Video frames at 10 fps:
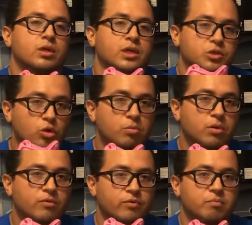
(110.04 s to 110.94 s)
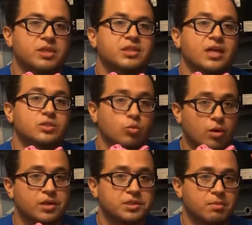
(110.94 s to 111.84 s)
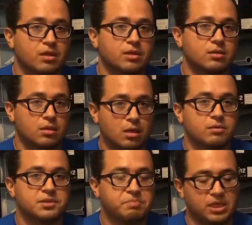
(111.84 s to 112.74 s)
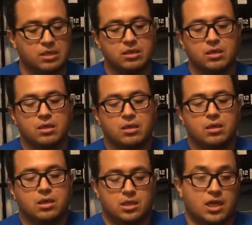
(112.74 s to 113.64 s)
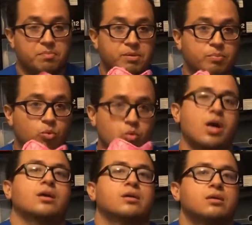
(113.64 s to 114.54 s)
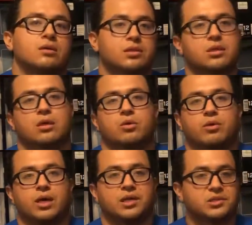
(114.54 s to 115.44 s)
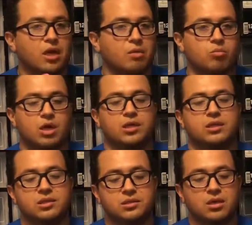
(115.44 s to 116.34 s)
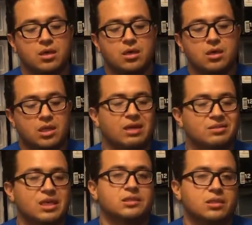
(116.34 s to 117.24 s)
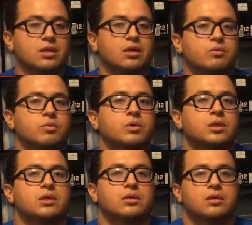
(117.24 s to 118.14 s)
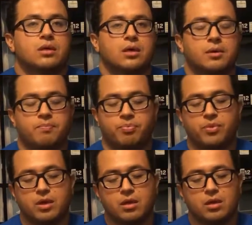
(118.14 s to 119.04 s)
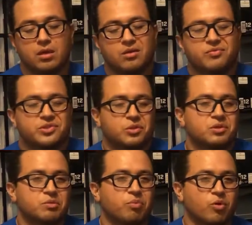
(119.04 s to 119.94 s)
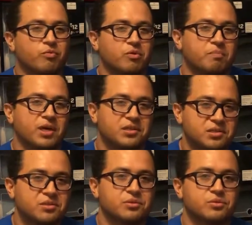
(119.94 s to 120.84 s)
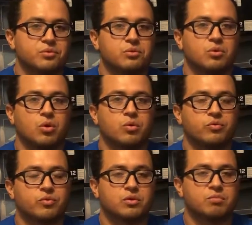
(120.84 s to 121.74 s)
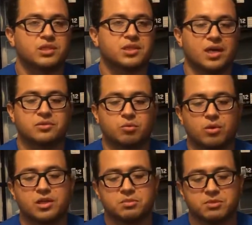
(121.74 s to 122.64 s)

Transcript: October for Breast Cancer Awareness Month, the color is pink. A lot of people rock this colorway. I saw them rocking this. That was actually a really good, for showing support for patients who go for Breast Cancer Awareness